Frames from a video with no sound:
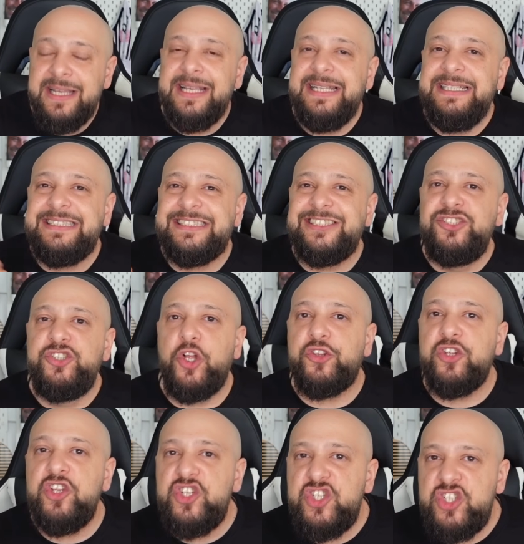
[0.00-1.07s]
He's not
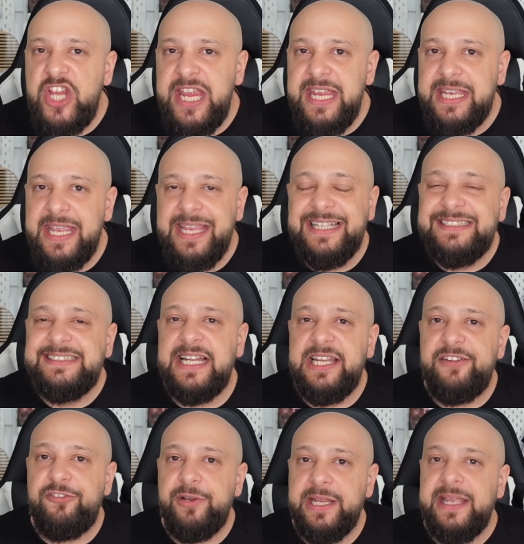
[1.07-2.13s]
shaking, he's
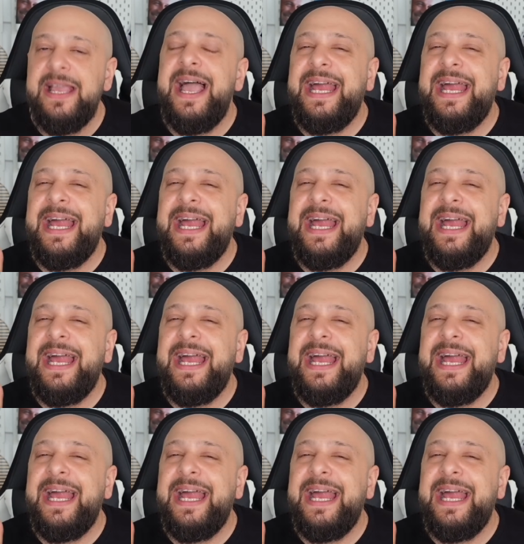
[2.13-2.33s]
delivering.